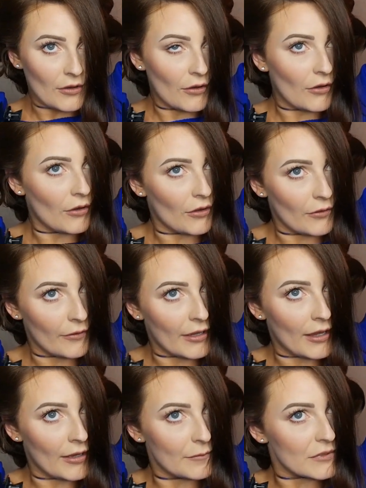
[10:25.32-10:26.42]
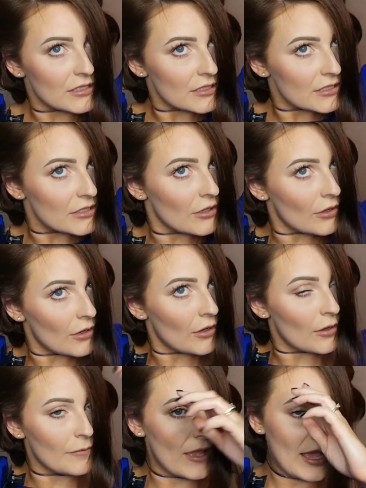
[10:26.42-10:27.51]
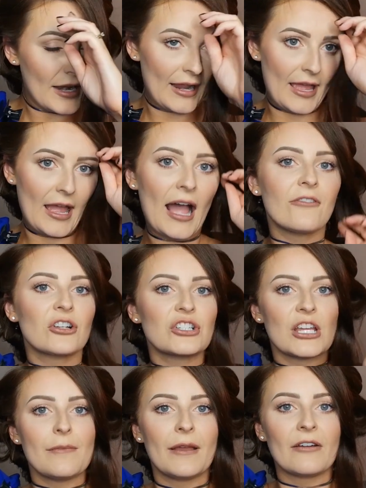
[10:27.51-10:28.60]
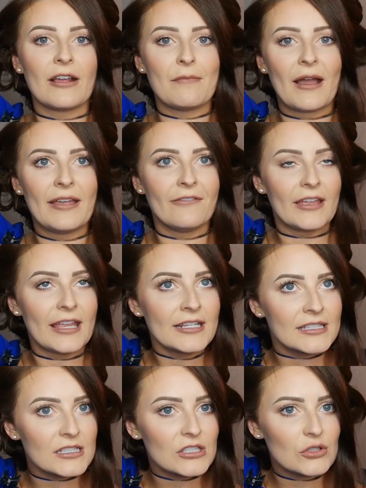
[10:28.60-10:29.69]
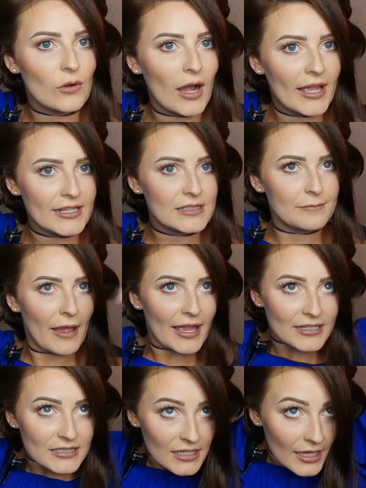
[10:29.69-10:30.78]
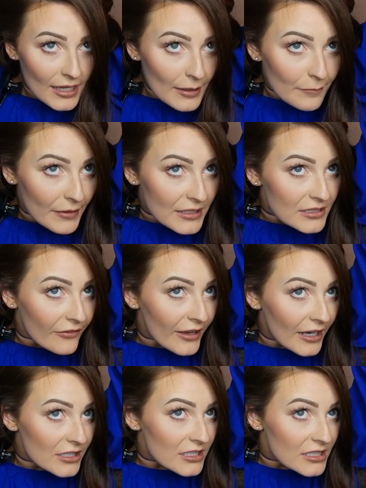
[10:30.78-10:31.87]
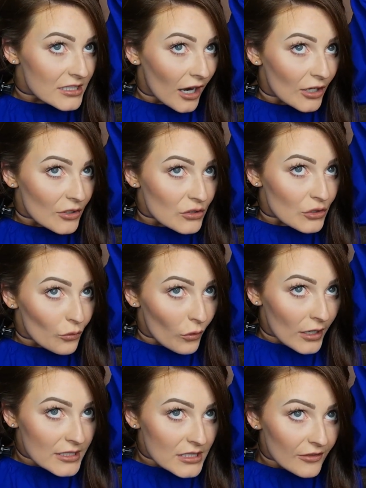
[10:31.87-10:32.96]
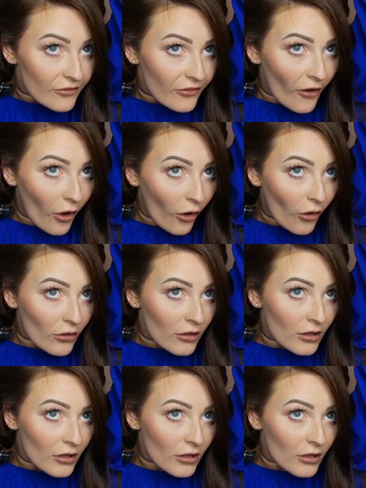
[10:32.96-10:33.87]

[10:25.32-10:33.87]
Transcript: All the way up to the top. Now I've got shaping around my face, so I expect bits of hair to start to want to fall